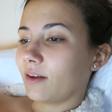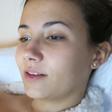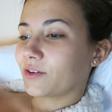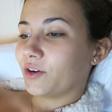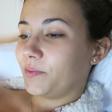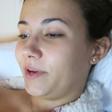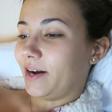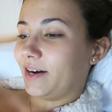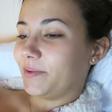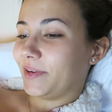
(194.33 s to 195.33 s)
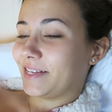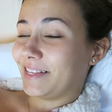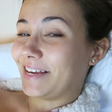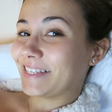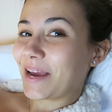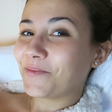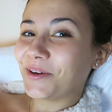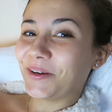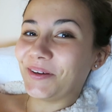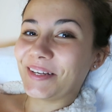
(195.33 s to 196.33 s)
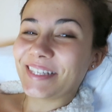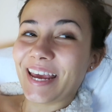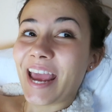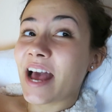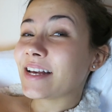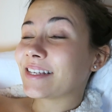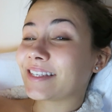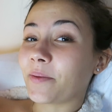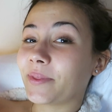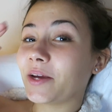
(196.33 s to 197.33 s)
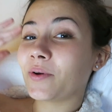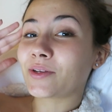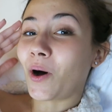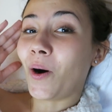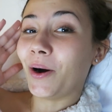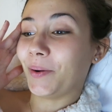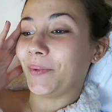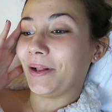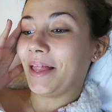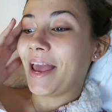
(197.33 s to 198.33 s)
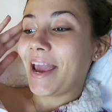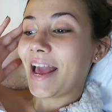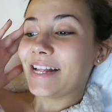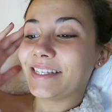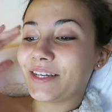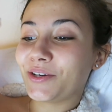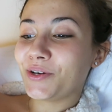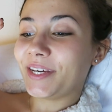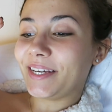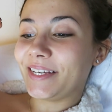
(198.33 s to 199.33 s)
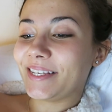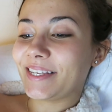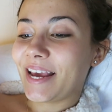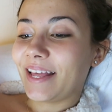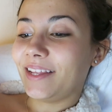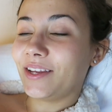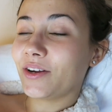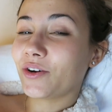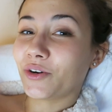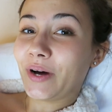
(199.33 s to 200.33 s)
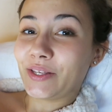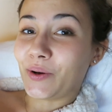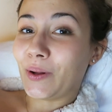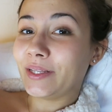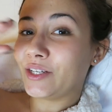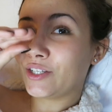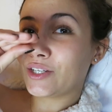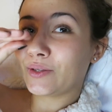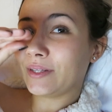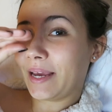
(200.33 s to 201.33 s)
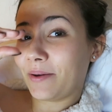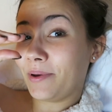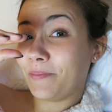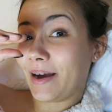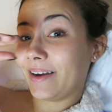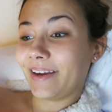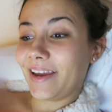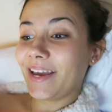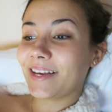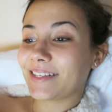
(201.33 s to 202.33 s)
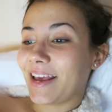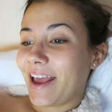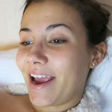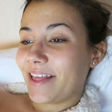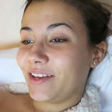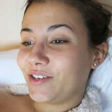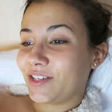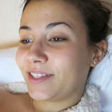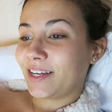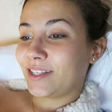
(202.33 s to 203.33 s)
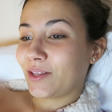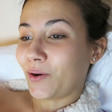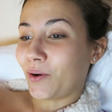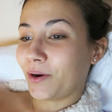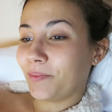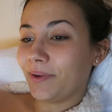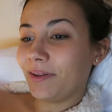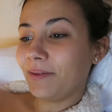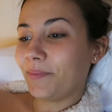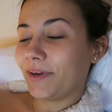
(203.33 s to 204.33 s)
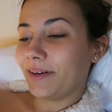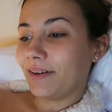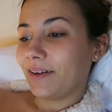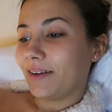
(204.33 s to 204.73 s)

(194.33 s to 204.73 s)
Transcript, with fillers: that's gonna be hard because last time we cooked, like, something went horrible and the cookies, they didn't grow at all. They just looked like wee pancakes and they just tasted horrible, but